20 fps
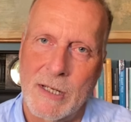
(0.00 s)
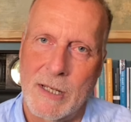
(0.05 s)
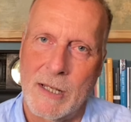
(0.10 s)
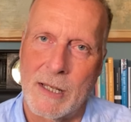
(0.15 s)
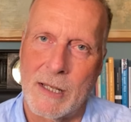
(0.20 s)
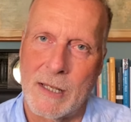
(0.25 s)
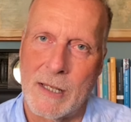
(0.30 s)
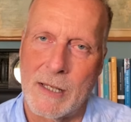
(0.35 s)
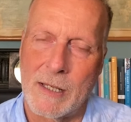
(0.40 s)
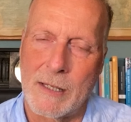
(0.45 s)

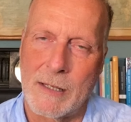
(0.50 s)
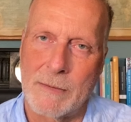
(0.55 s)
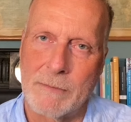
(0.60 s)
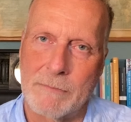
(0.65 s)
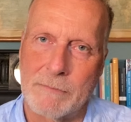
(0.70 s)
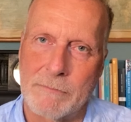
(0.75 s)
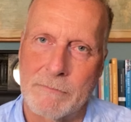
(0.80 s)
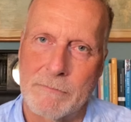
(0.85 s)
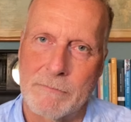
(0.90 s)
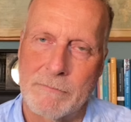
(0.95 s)

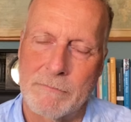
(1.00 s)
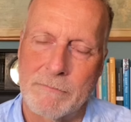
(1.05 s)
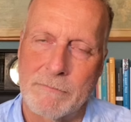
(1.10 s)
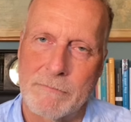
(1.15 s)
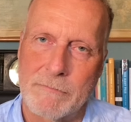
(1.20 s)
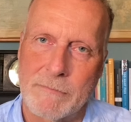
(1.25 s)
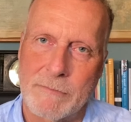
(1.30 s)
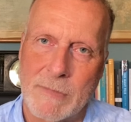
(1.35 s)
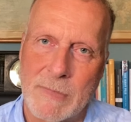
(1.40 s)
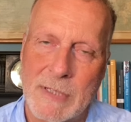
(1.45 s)

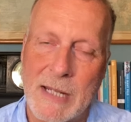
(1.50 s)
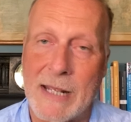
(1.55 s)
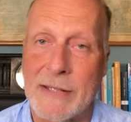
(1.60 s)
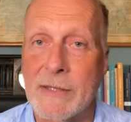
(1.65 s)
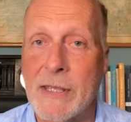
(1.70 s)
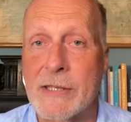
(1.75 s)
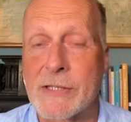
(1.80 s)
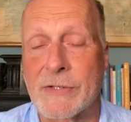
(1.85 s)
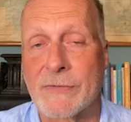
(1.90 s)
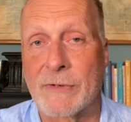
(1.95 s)
like
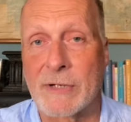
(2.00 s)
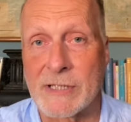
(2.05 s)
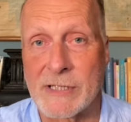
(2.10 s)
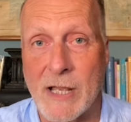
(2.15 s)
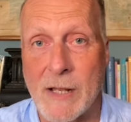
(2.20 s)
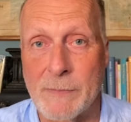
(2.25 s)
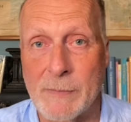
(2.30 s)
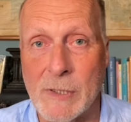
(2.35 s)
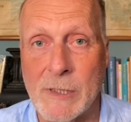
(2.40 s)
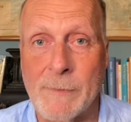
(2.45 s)
this, for
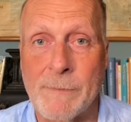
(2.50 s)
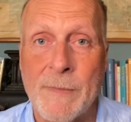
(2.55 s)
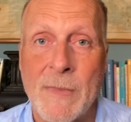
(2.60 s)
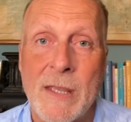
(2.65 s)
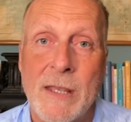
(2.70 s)
example.